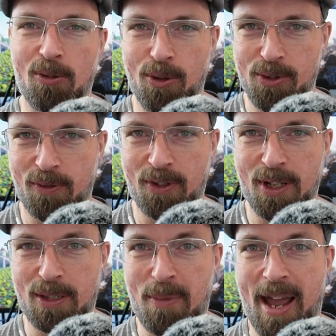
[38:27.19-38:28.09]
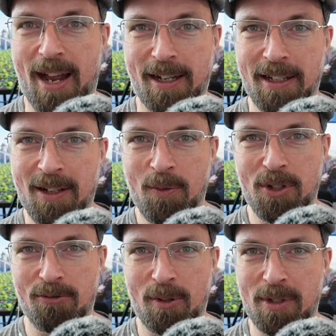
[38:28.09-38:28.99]
rolls over on its back when
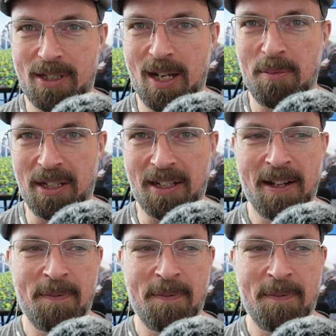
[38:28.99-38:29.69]
you rub its tummy,